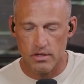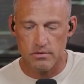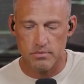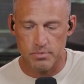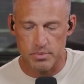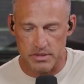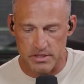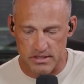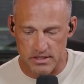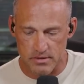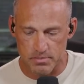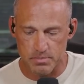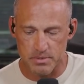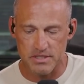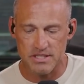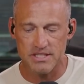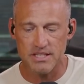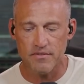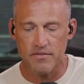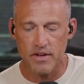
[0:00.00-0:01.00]
p-
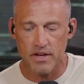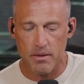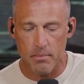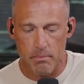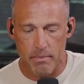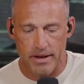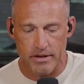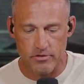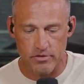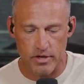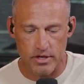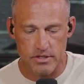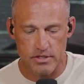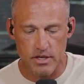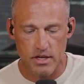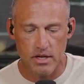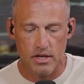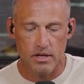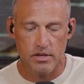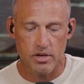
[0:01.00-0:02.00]
specific metrics
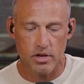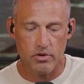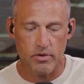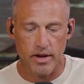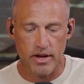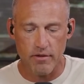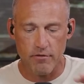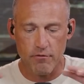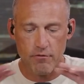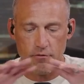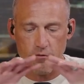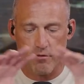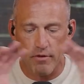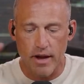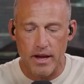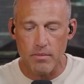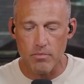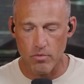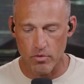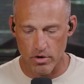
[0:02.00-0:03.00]
to create a
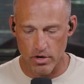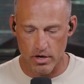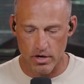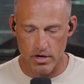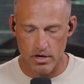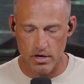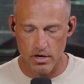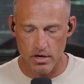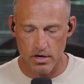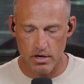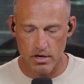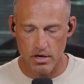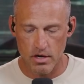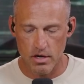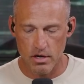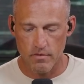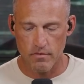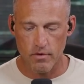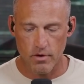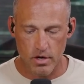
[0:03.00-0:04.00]
framework
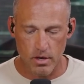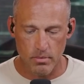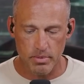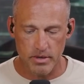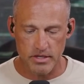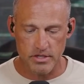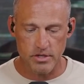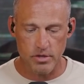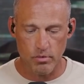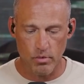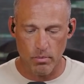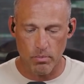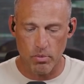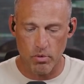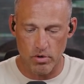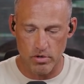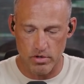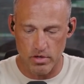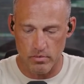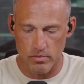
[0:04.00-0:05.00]
for companies to
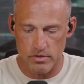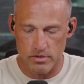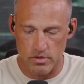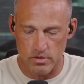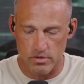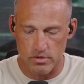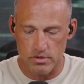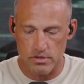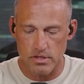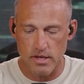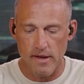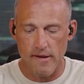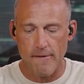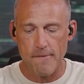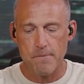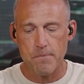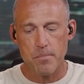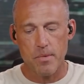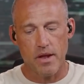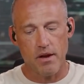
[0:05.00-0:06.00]
report their results.
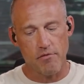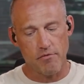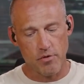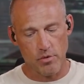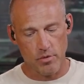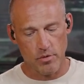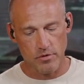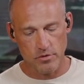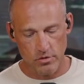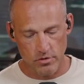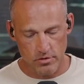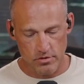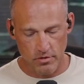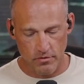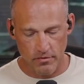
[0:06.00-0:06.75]
And if their results are